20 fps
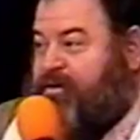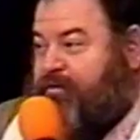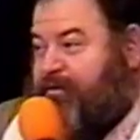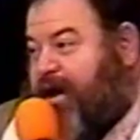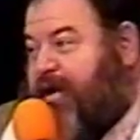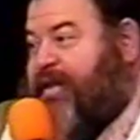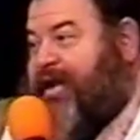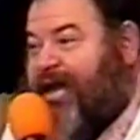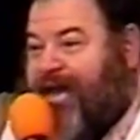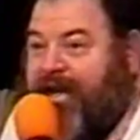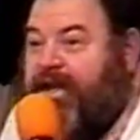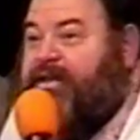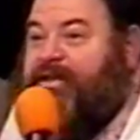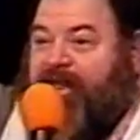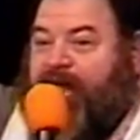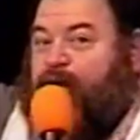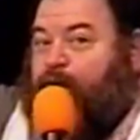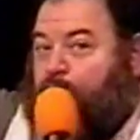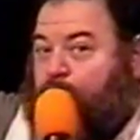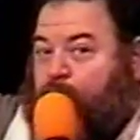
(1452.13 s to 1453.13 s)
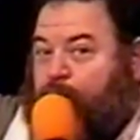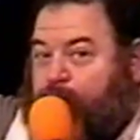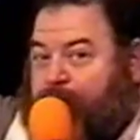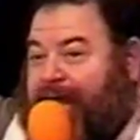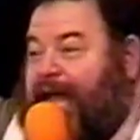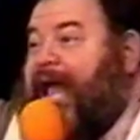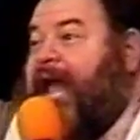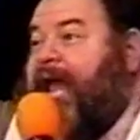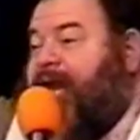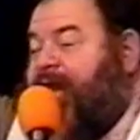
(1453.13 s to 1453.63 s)
Rather than get into that whole
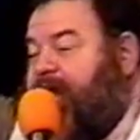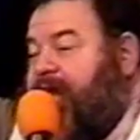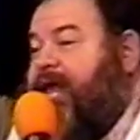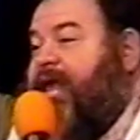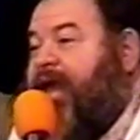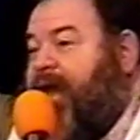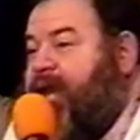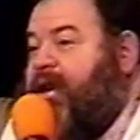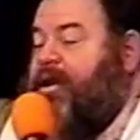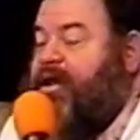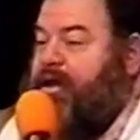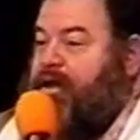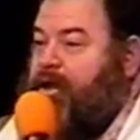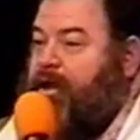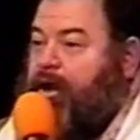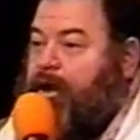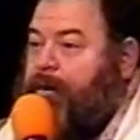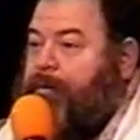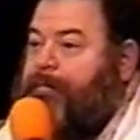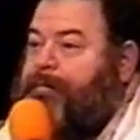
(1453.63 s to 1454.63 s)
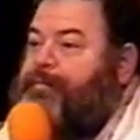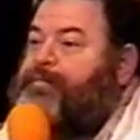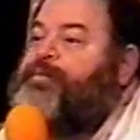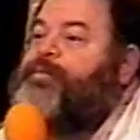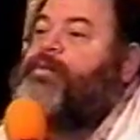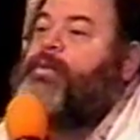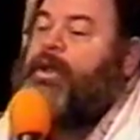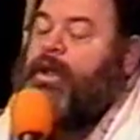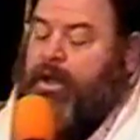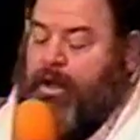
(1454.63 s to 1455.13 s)
can he, can he, you know.
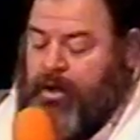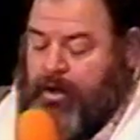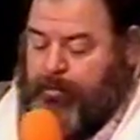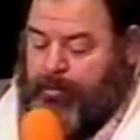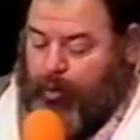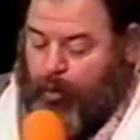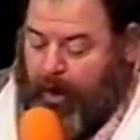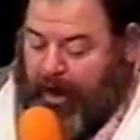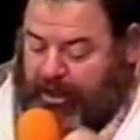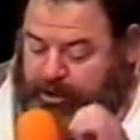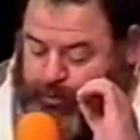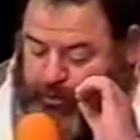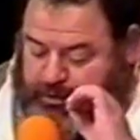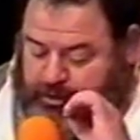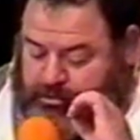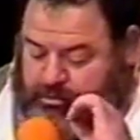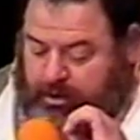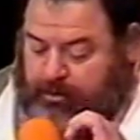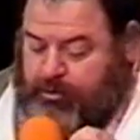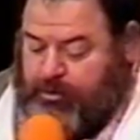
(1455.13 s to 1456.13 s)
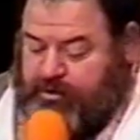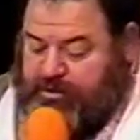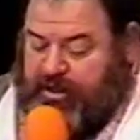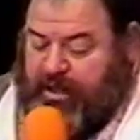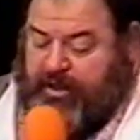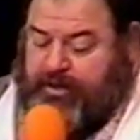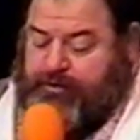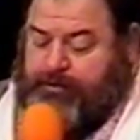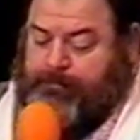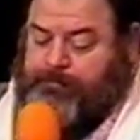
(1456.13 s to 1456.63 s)
But watch what the scripture
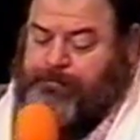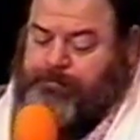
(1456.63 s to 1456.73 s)
says.